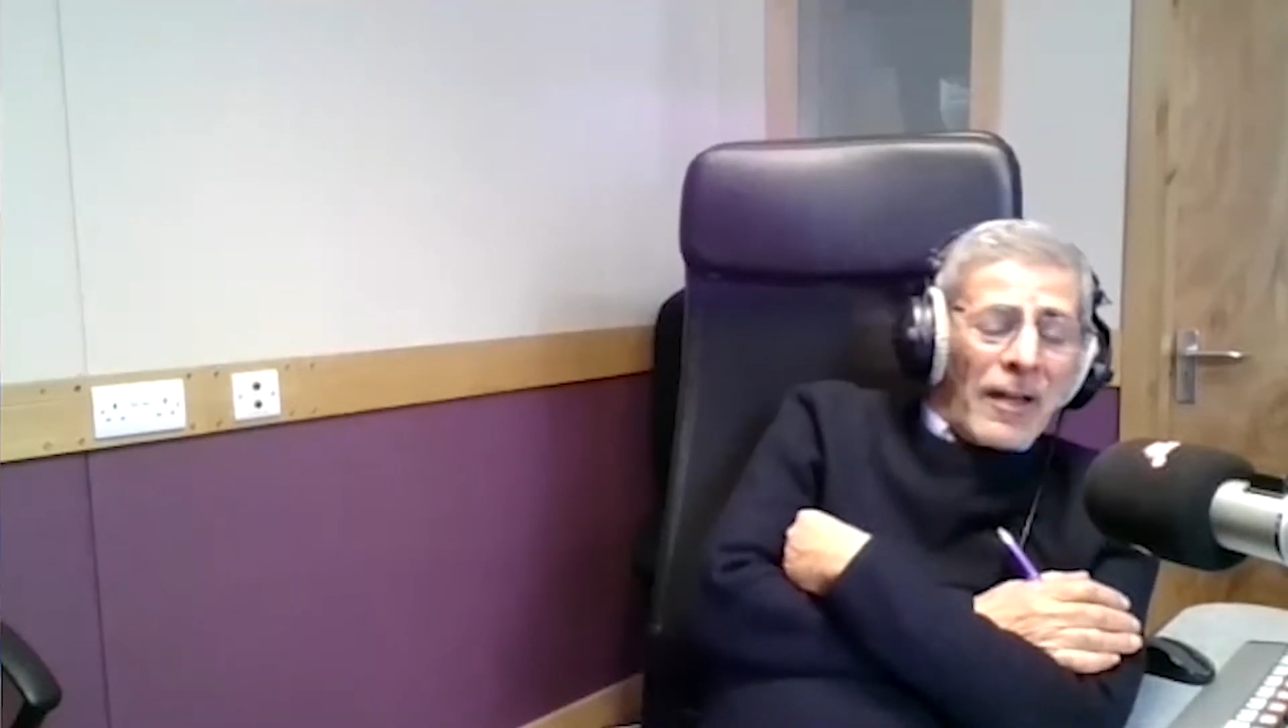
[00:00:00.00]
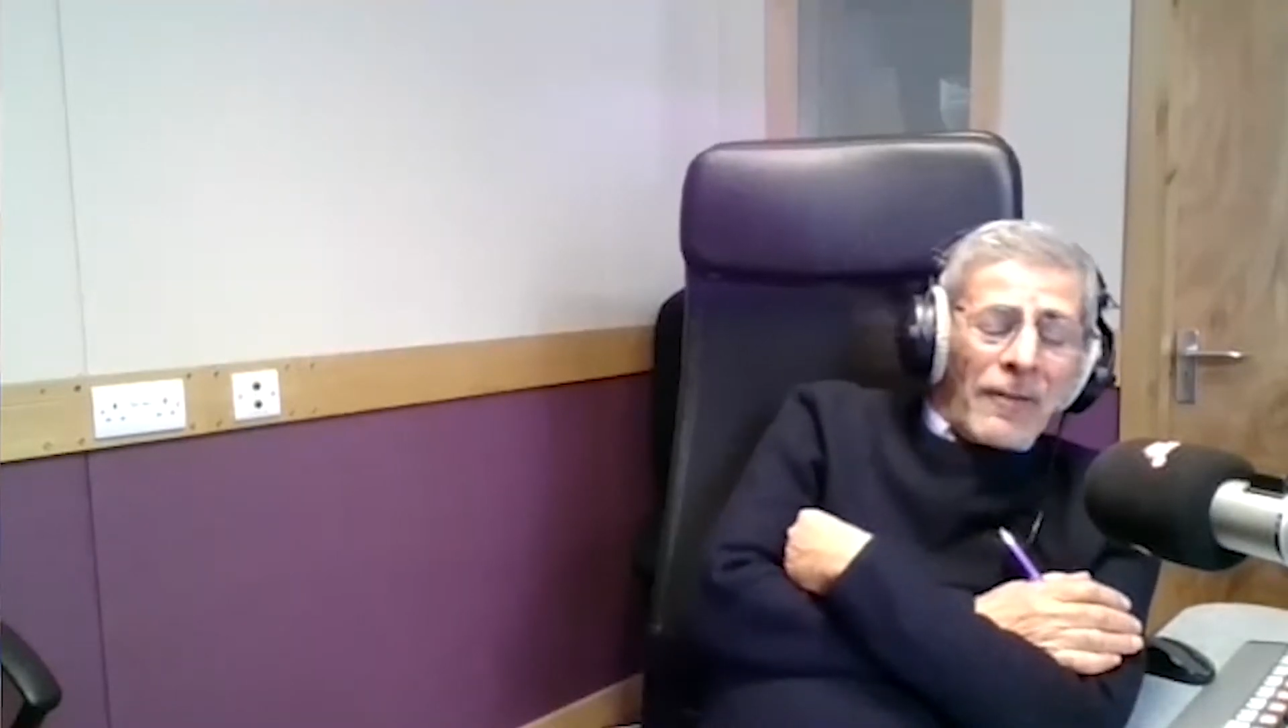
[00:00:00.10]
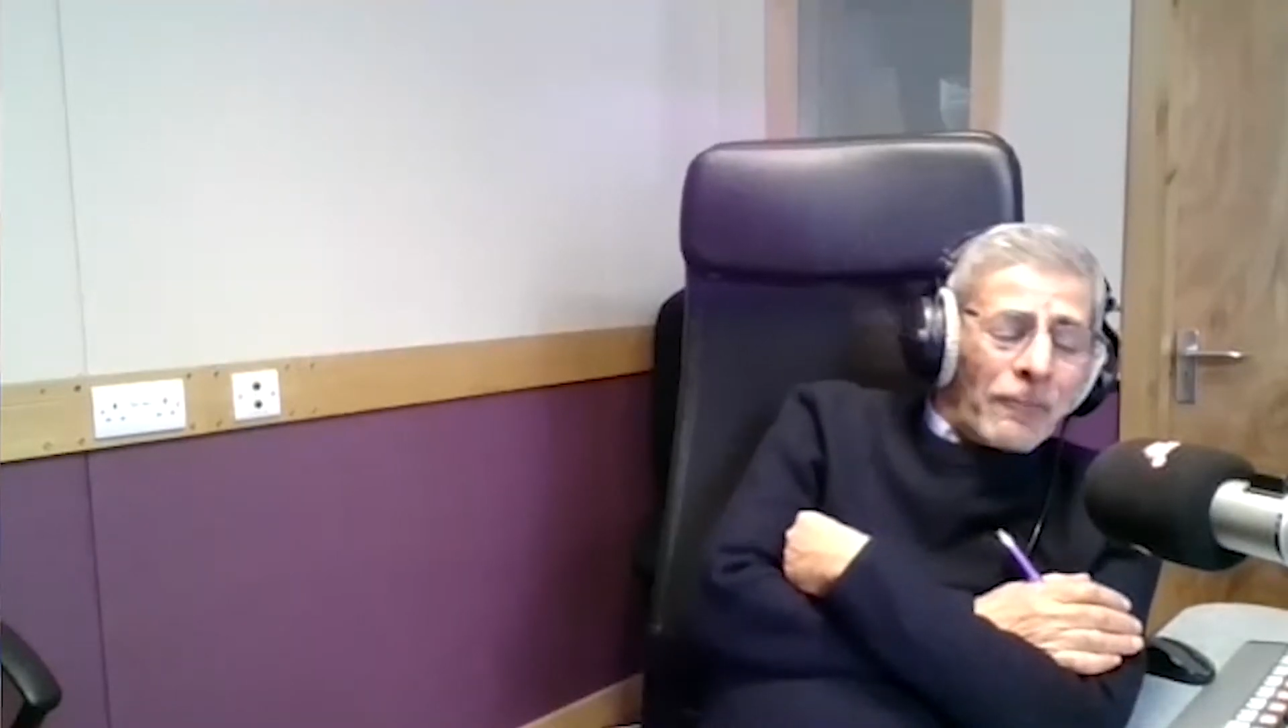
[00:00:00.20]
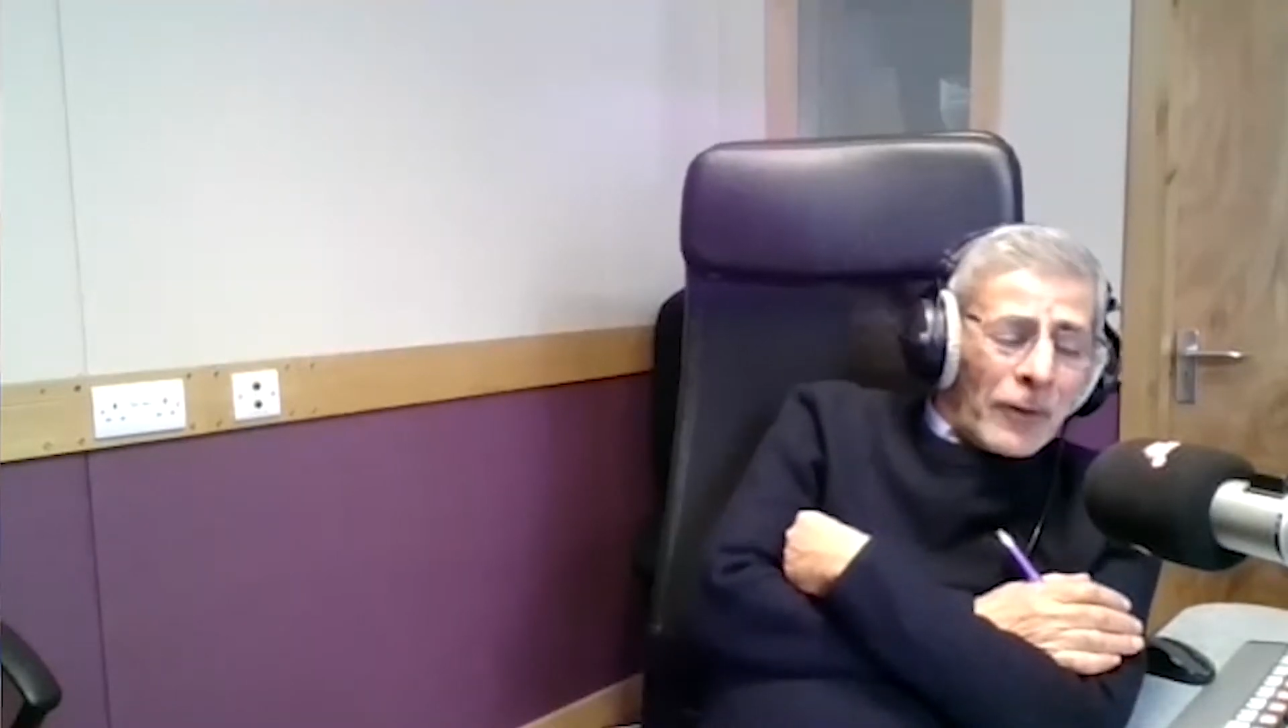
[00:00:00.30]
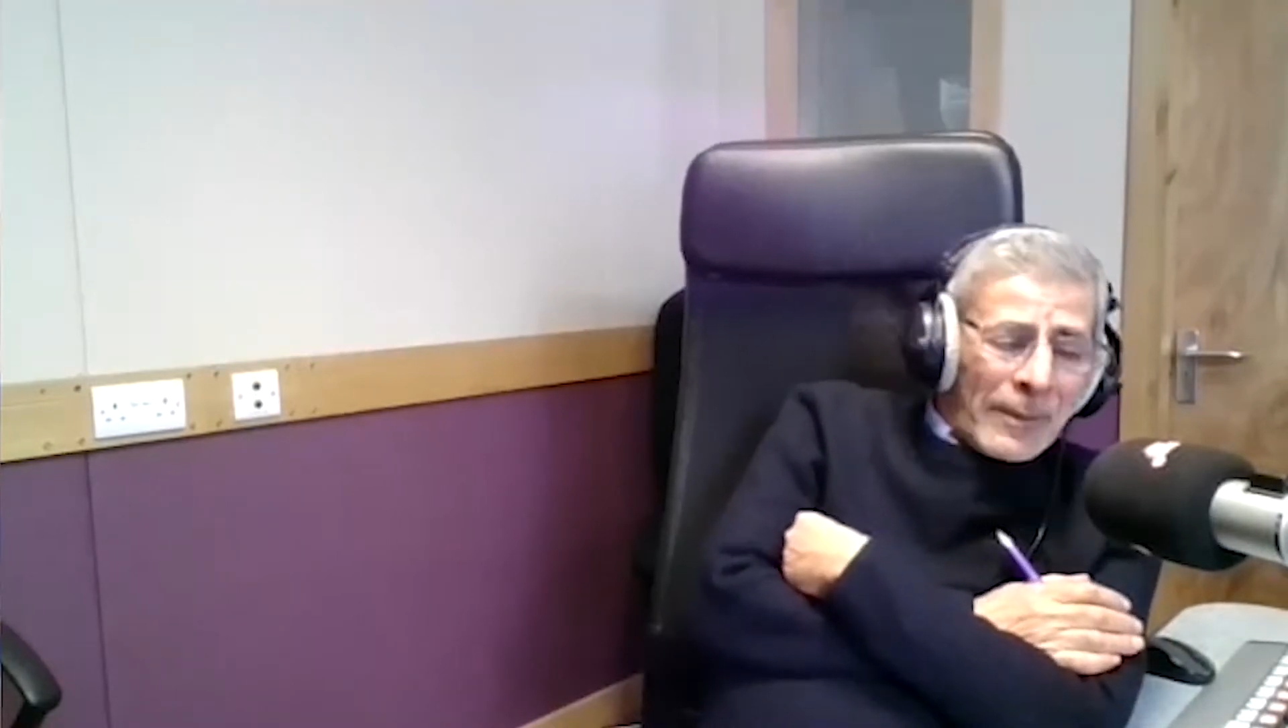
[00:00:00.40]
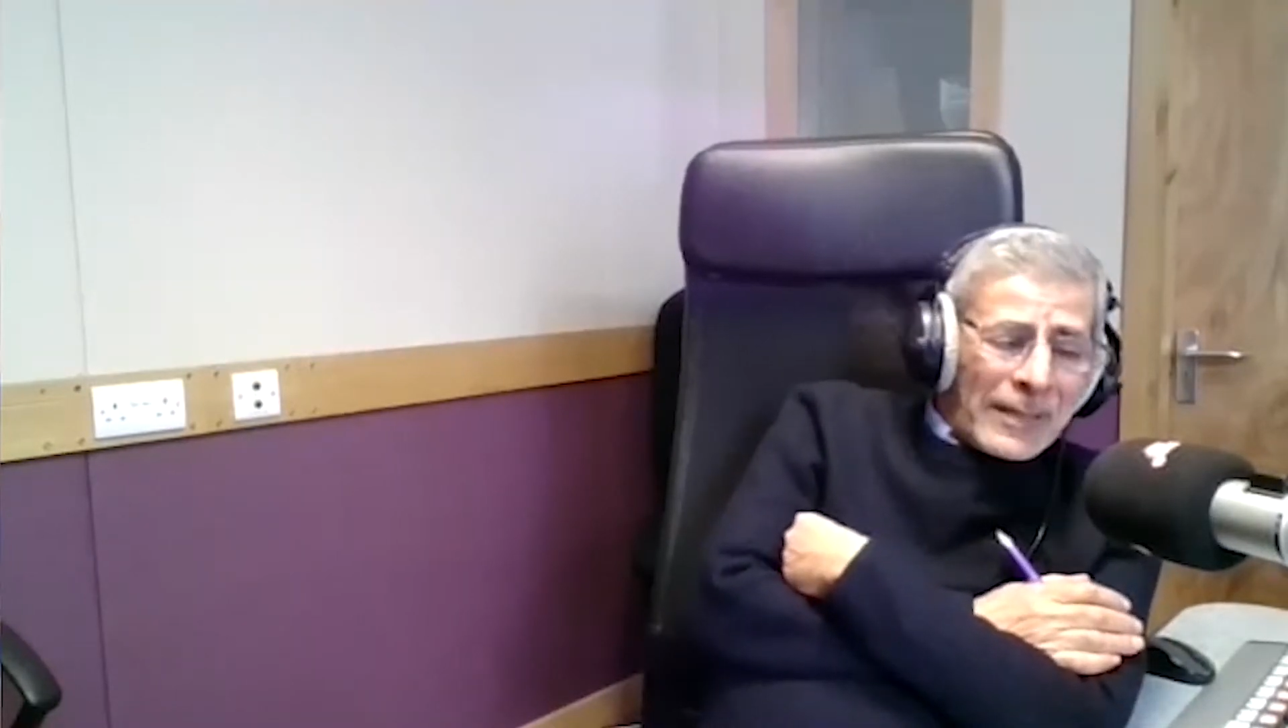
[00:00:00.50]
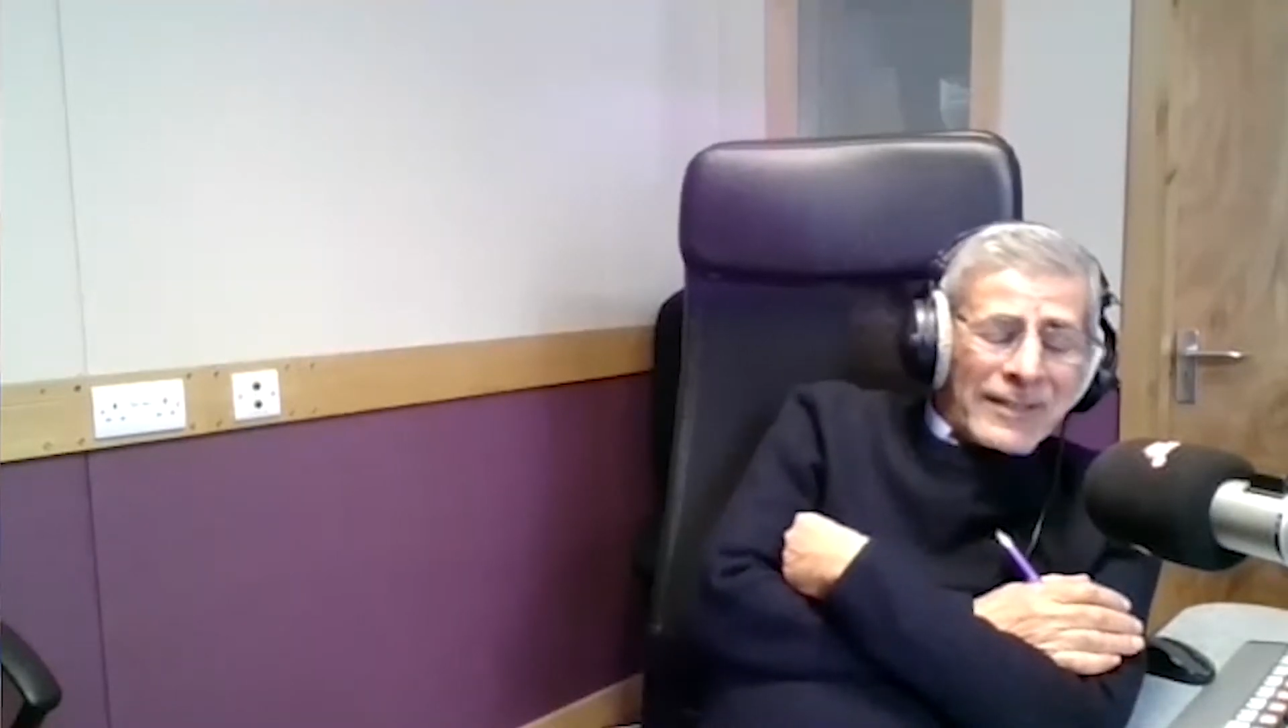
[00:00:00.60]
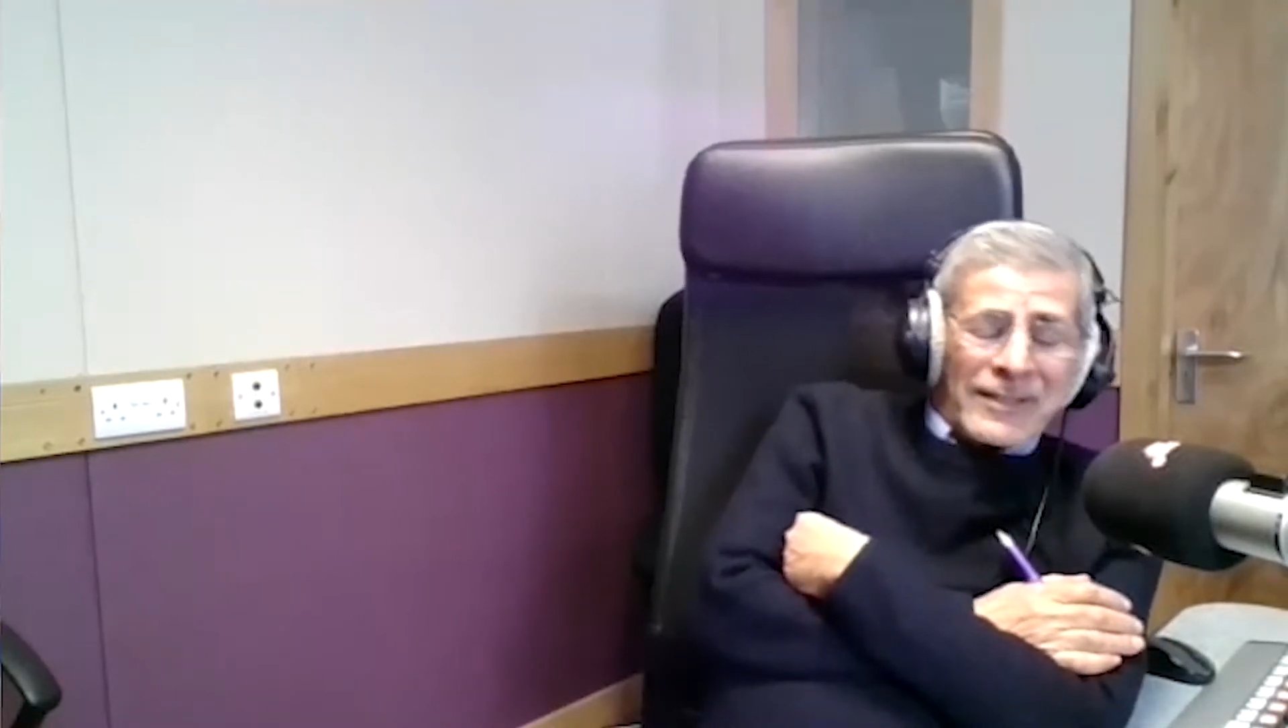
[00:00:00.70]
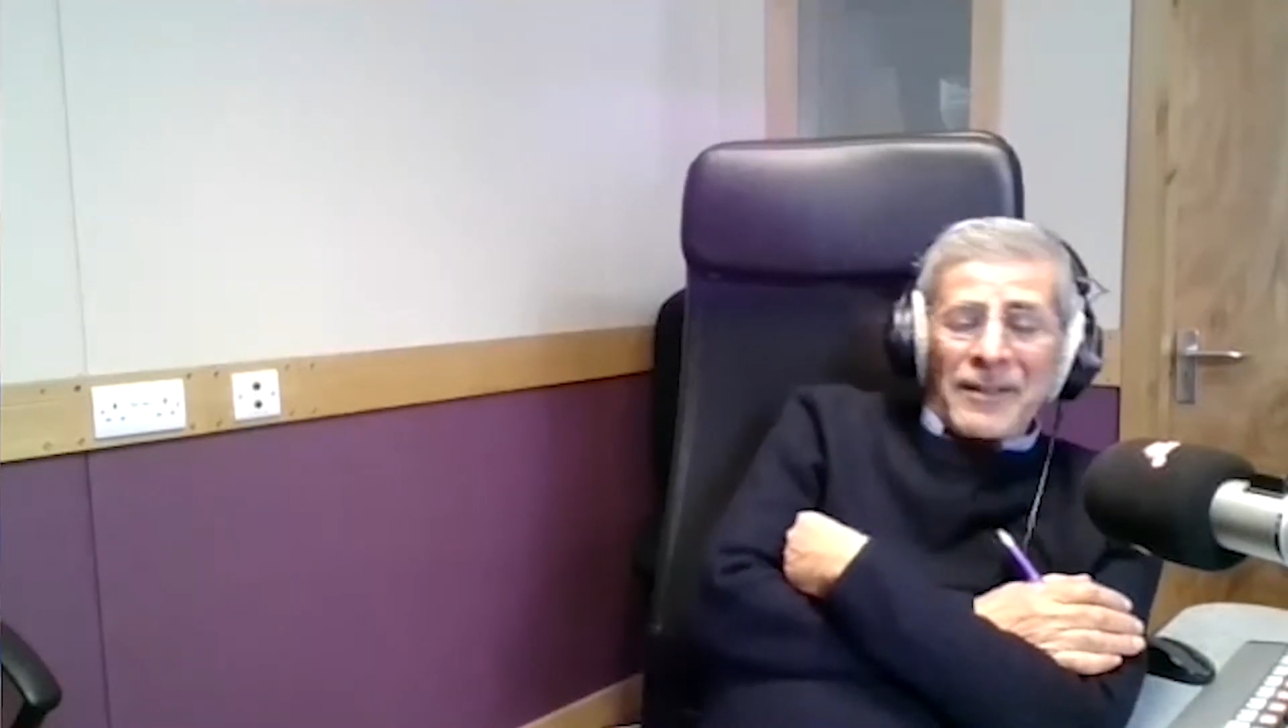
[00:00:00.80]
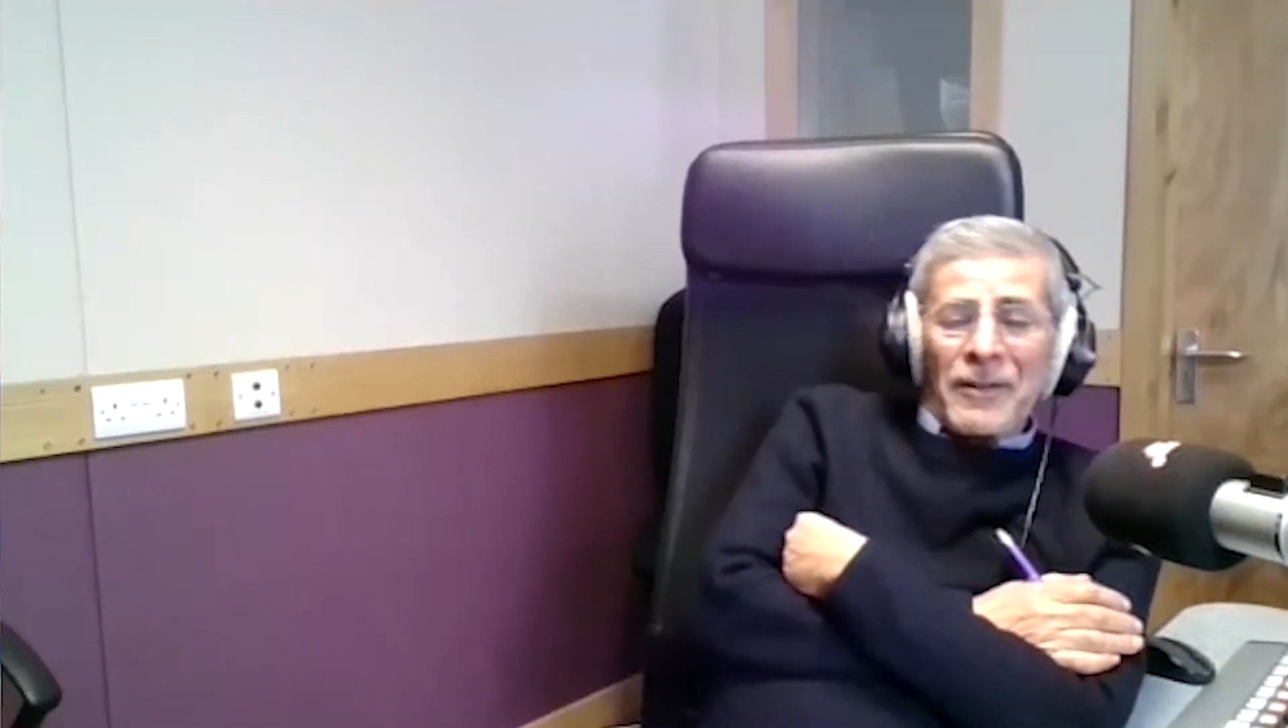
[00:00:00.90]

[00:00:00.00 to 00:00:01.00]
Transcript: women's